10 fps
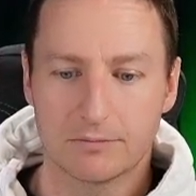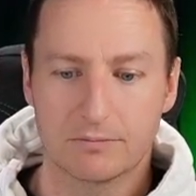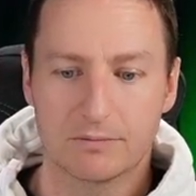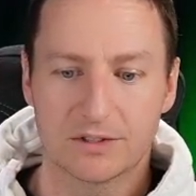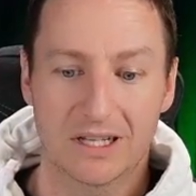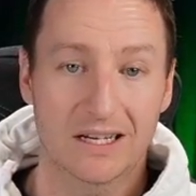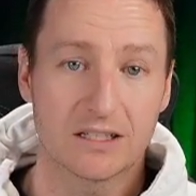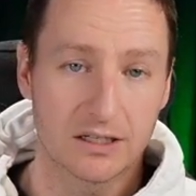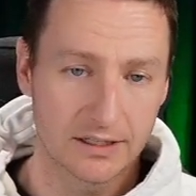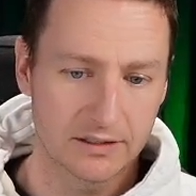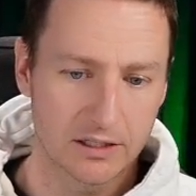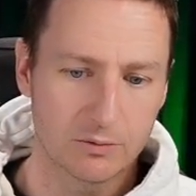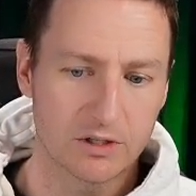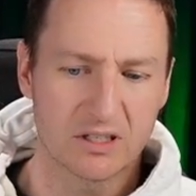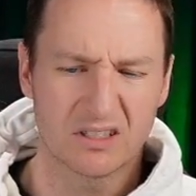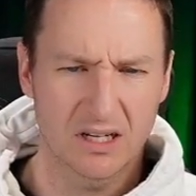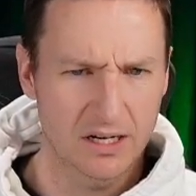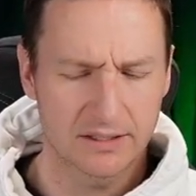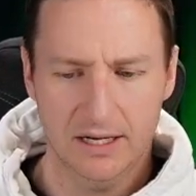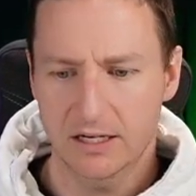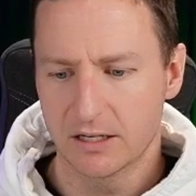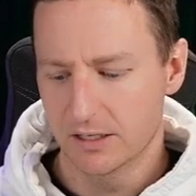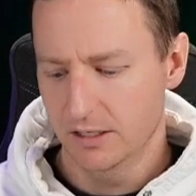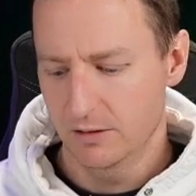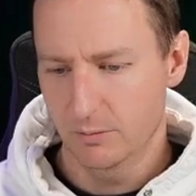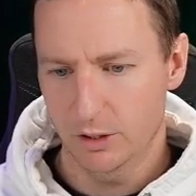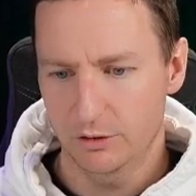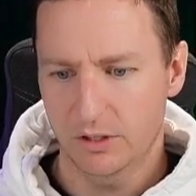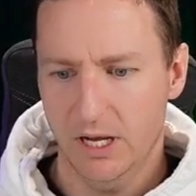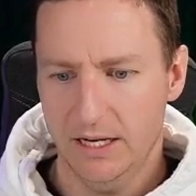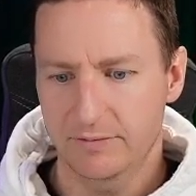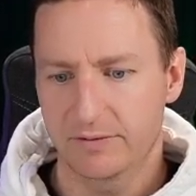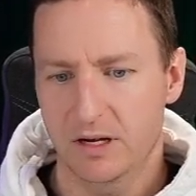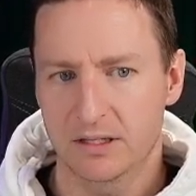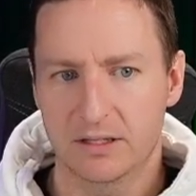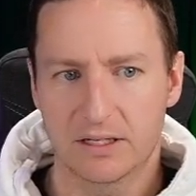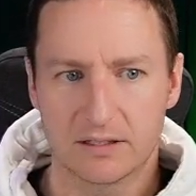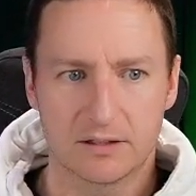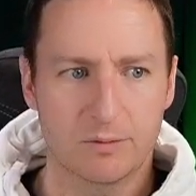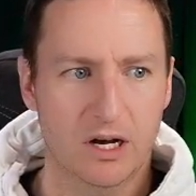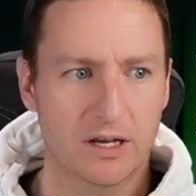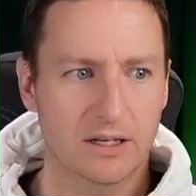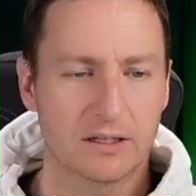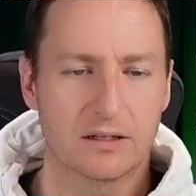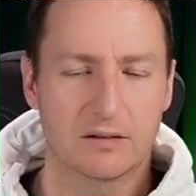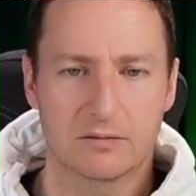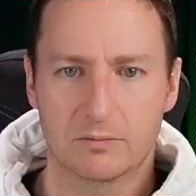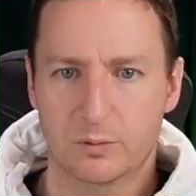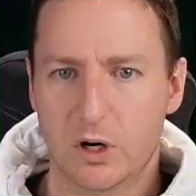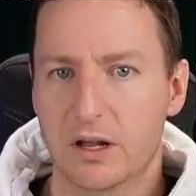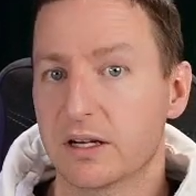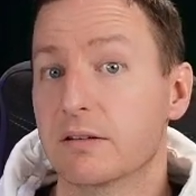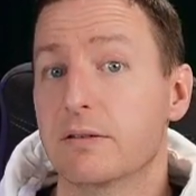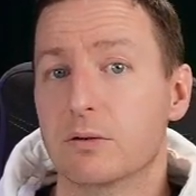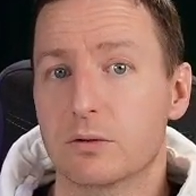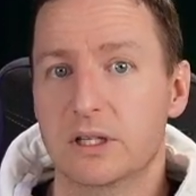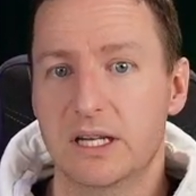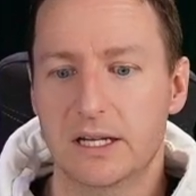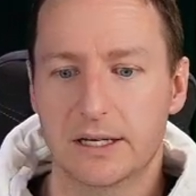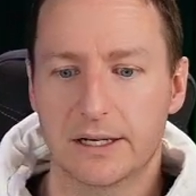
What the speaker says: selection list here, which is kind of sad, but you can find this by prodding through the